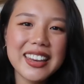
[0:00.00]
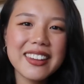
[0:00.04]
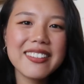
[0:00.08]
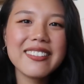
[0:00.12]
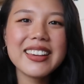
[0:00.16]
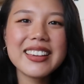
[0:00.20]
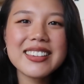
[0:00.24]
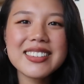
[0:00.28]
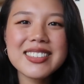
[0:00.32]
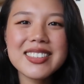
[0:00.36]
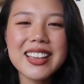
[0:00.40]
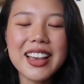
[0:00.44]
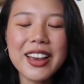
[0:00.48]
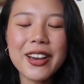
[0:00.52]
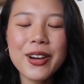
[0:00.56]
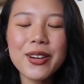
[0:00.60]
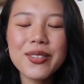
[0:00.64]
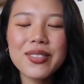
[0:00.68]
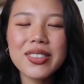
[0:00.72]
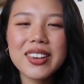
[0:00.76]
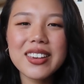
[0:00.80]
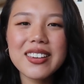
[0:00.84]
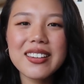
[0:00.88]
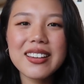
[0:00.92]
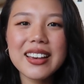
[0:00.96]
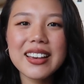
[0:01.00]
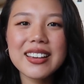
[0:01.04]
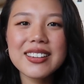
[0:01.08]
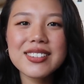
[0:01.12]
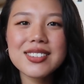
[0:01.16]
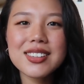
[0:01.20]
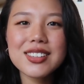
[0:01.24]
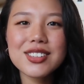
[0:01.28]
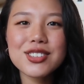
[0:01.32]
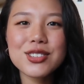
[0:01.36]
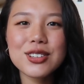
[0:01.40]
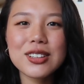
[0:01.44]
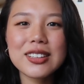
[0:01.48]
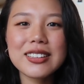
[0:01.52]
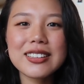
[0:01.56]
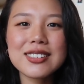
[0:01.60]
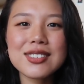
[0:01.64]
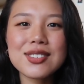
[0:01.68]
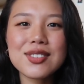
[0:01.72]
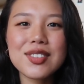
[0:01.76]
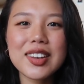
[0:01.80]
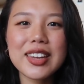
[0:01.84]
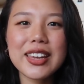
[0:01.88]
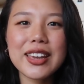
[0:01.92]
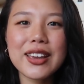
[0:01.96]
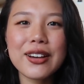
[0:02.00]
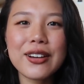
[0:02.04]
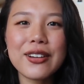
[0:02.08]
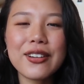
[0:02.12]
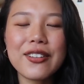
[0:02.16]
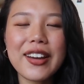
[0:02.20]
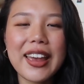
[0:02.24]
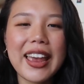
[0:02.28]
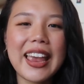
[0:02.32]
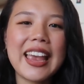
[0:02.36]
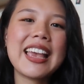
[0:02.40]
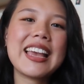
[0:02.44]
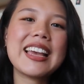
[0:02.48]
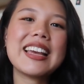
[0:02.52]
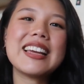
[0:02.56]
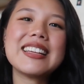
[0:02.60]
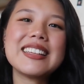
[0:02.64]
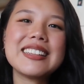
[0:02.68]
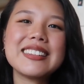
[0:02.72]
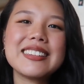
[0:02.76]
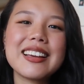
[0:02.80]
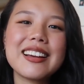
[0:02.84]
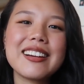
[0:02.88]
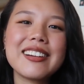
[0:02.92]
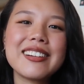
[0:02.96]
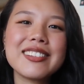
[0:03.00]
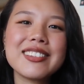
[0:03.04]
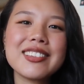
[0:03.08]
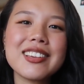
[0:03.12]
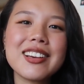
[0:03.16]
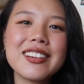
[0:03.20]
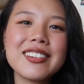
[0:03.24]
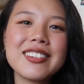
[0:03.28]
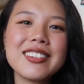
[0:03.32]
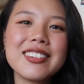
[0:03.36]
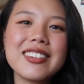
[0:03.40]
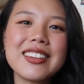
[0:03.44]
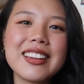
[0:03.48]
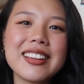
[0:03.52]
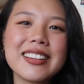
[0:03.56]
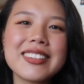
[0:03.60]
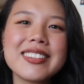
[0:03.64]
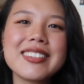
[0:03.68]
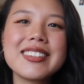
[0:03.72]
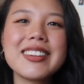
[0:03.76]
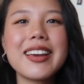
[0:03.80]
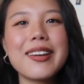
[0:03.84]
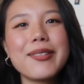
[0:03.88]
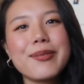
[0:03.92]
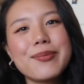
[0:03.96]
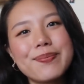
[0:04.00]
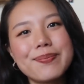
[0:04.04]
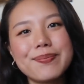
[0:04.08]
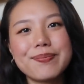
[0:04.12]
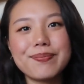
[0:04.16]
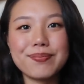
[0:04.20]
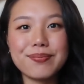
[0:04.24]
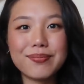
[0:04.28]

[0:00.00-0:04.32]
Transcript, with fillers: Anyways, I hope that you guys enjoy this video and I'll talk to you next time.